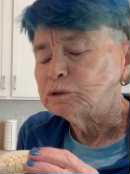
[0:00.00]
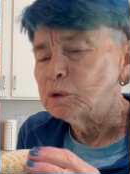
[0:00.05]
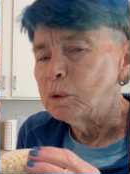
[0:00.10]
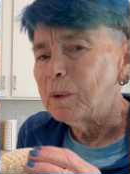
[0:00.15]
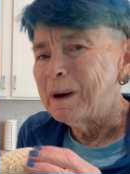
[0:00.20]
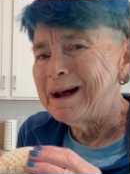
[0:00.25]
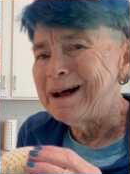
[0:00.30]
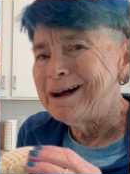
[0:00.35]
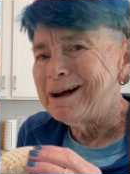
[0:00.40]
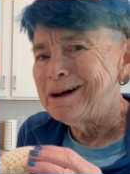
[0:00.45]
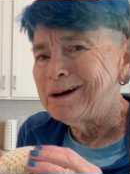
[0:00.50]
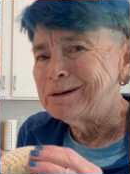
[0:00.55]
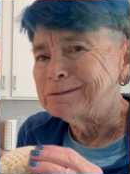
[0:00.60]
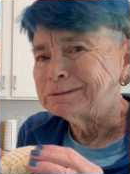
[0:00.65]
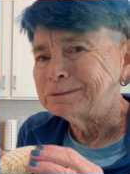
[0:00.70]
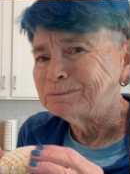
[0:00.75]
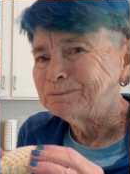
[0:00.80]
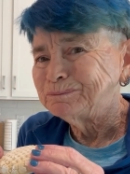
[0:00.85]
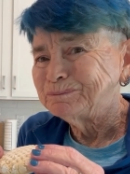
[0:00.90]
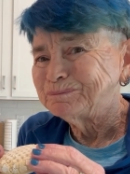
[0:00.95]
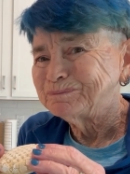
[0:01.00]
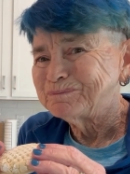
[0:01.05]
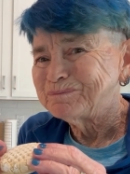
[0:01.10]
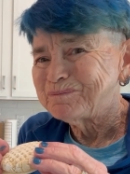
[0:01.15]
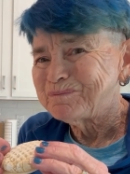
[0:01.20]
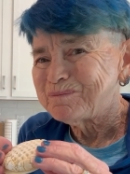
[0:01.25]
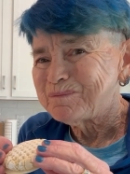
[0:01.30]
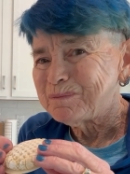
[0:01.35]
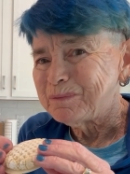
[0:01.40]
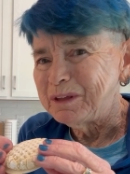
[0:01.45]
Wow.
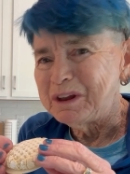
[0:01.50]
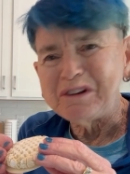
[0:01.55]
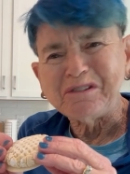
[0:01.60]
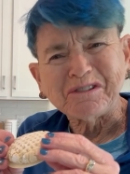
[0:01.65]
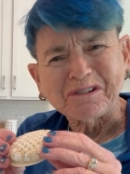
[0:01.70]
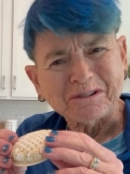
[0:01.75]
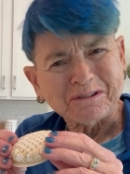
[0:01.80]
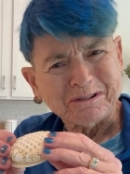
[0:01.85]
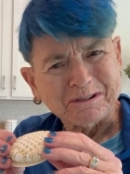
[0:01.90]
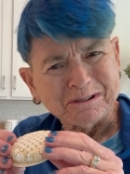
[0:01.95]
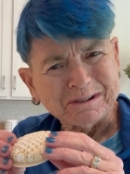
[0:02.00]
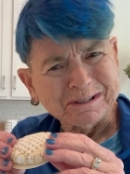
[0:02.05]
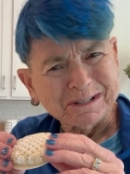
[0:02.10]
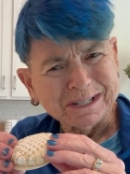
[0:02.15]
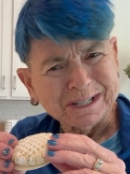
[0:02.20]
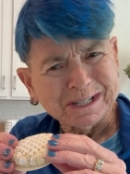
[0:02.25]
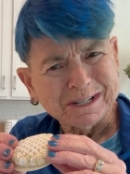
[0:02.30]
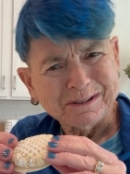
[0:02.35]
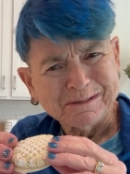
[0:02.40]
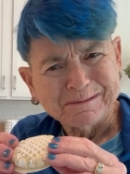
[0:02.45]
These are good.